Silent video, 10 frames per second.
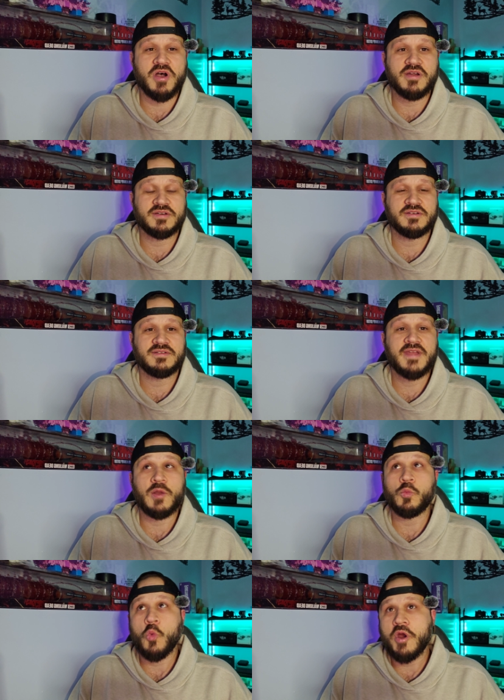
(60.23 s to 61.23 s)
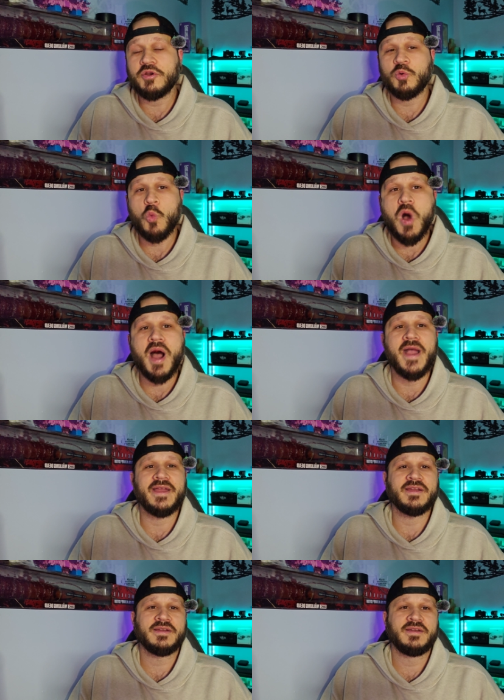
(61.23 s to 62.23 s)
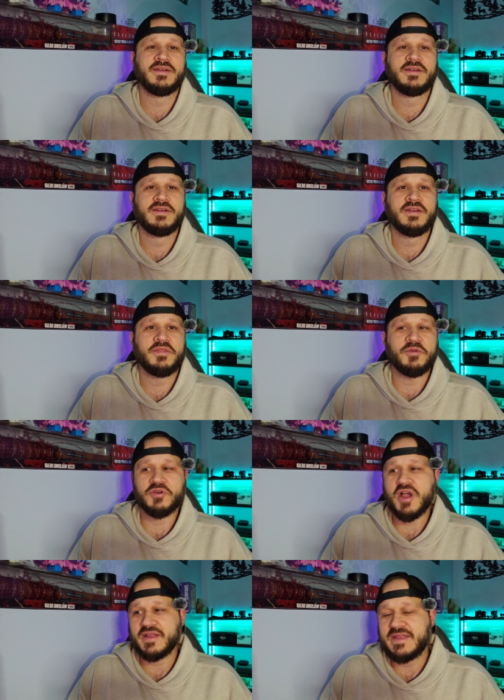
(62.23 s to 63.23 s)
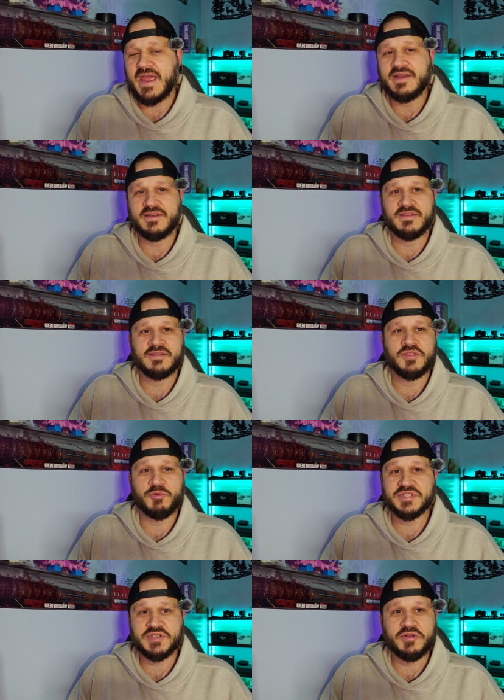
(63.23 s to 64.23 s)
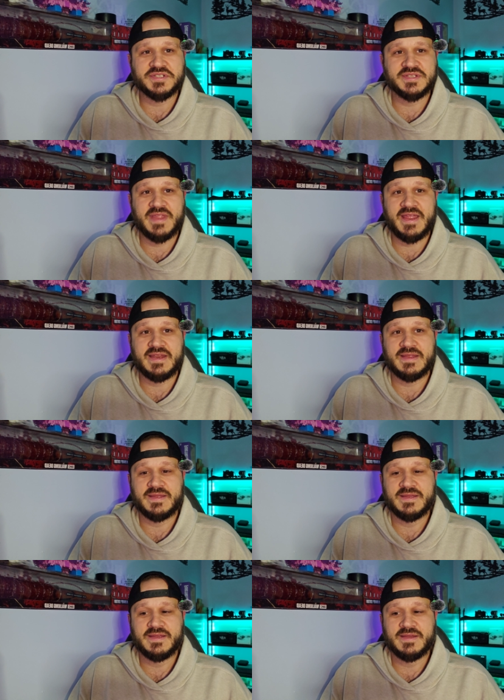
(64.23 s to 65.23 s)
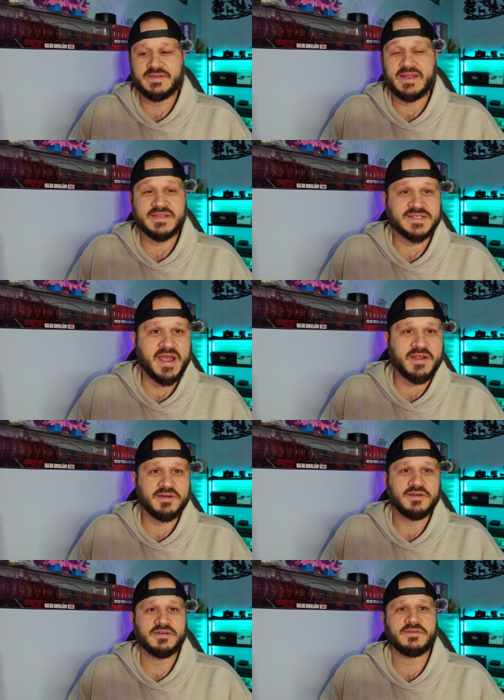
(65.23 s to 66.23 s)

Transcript: on and wonder why they're not getting the results they desire.